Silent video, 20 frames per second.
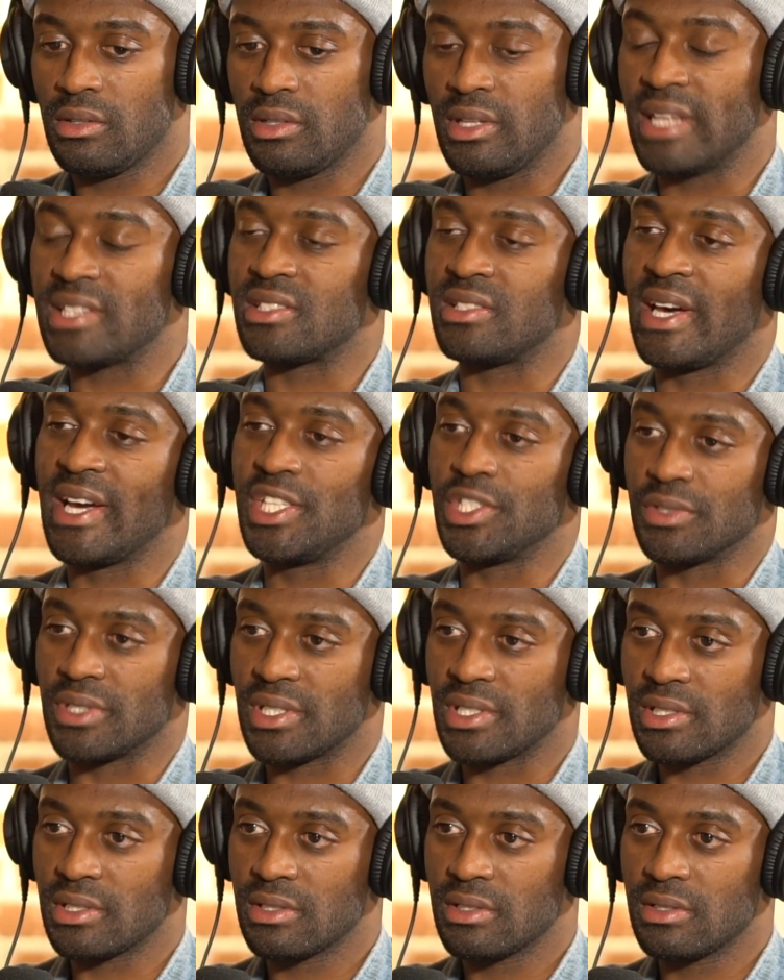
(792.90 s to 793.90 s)
that's
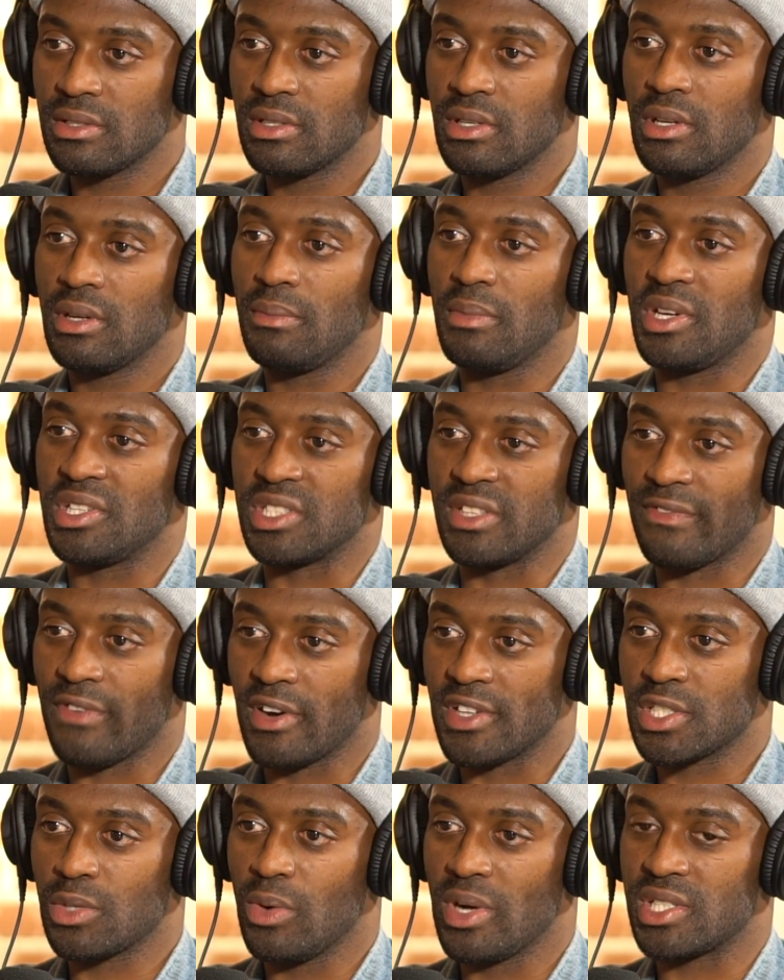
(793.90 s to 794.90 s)
dangerous. Because the
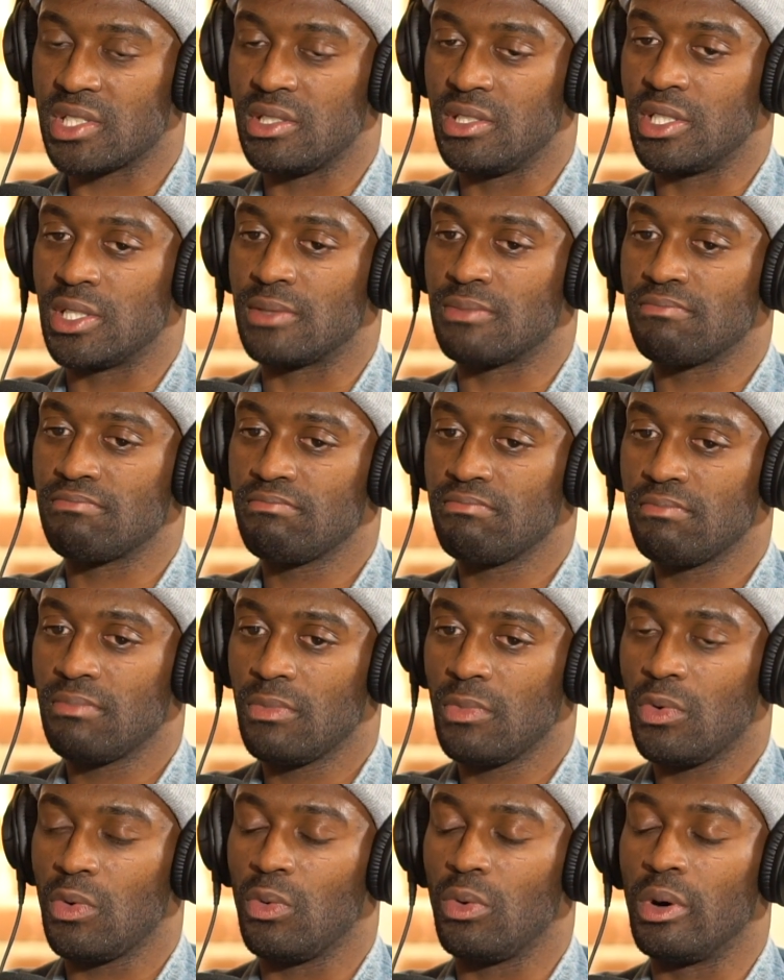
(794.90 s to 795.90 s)
first question is,
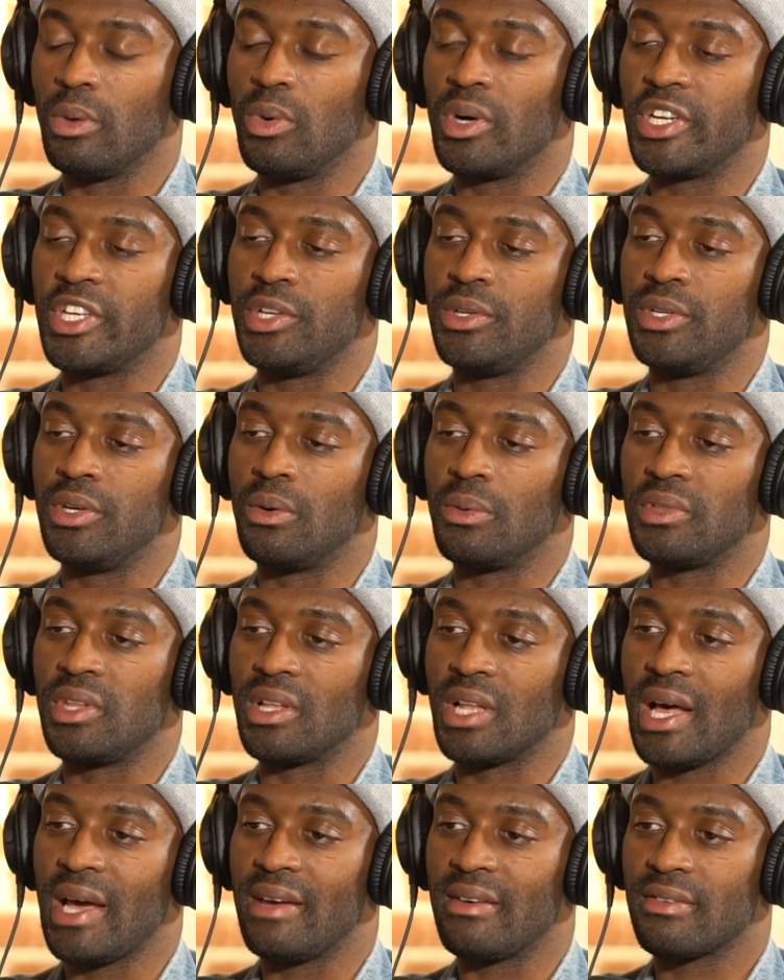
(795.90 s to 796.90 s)
well, what are you doing with your
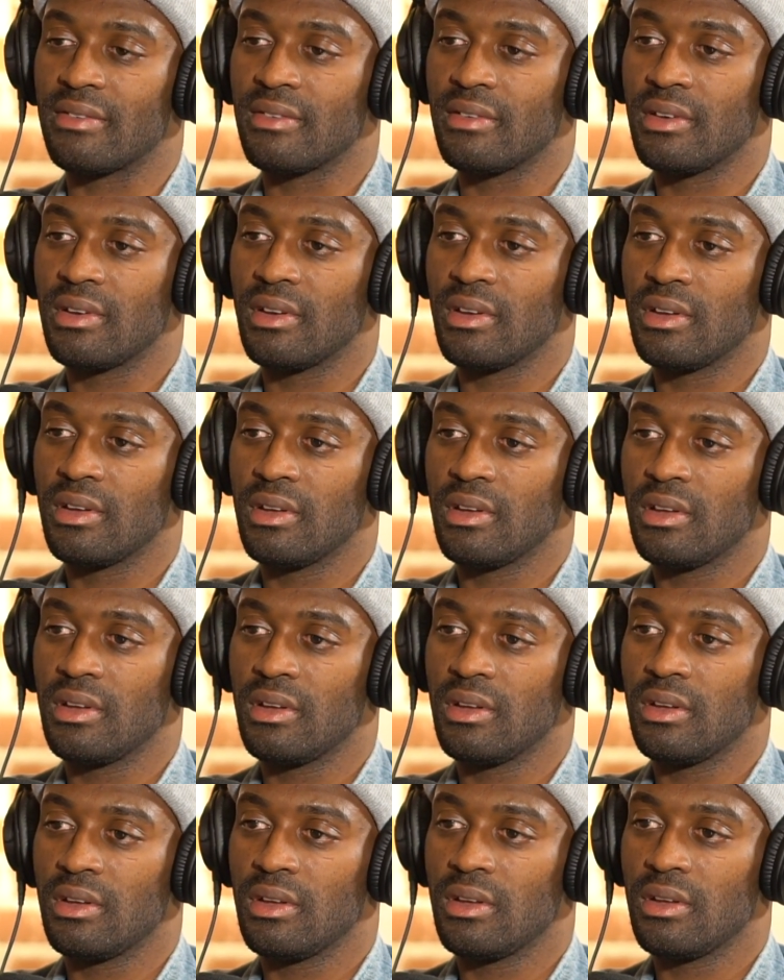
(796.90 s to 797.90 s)
life?
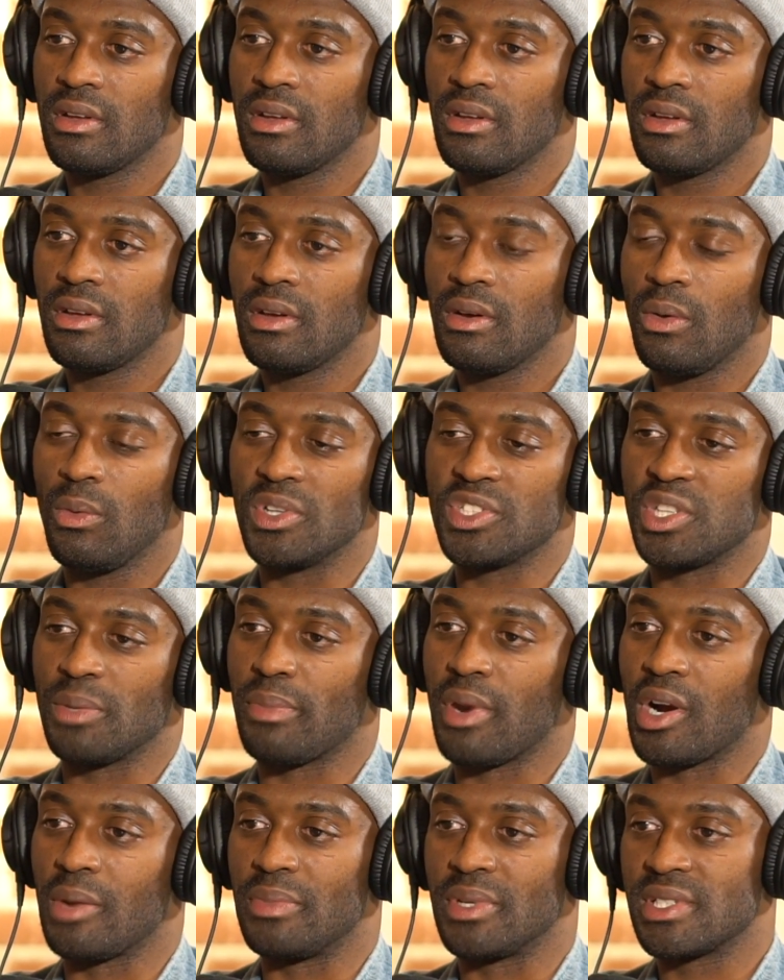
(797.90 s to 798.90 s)
What's your
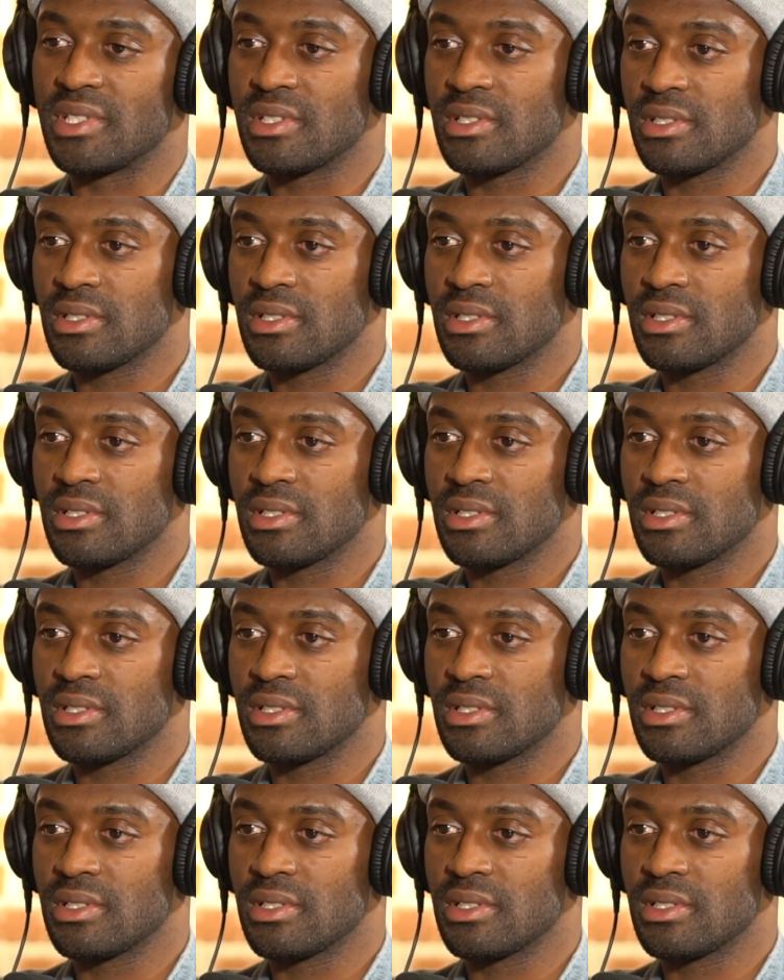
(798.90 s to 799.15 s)
purpose?